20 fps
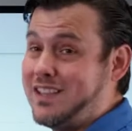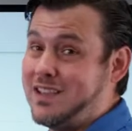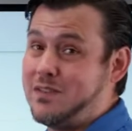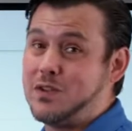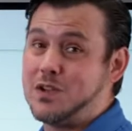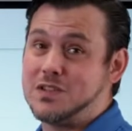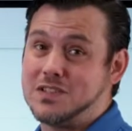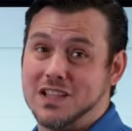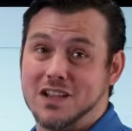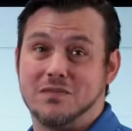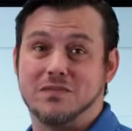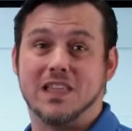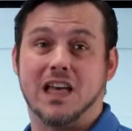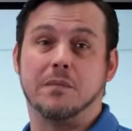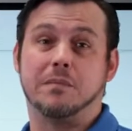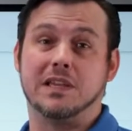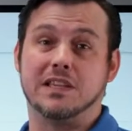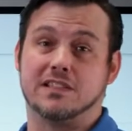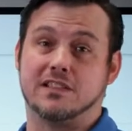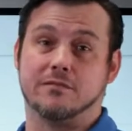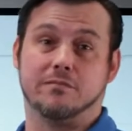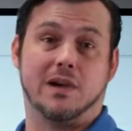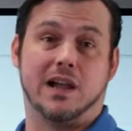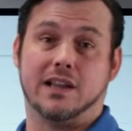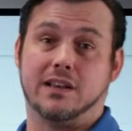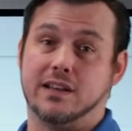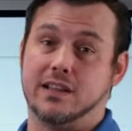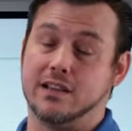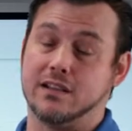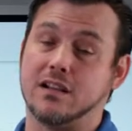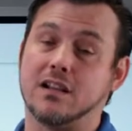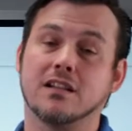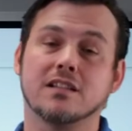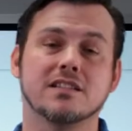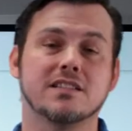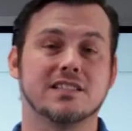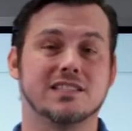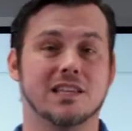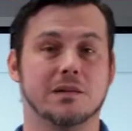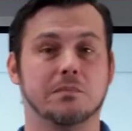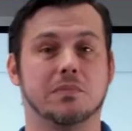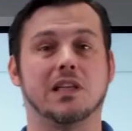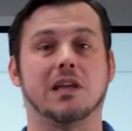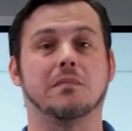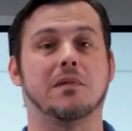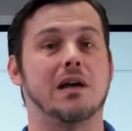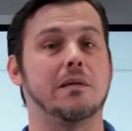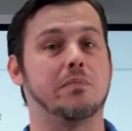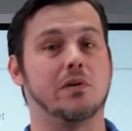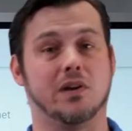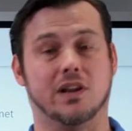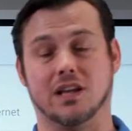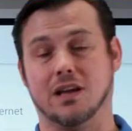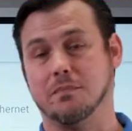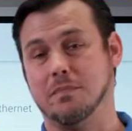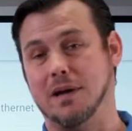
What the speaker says: give yourself that peace of mind here simply by putting a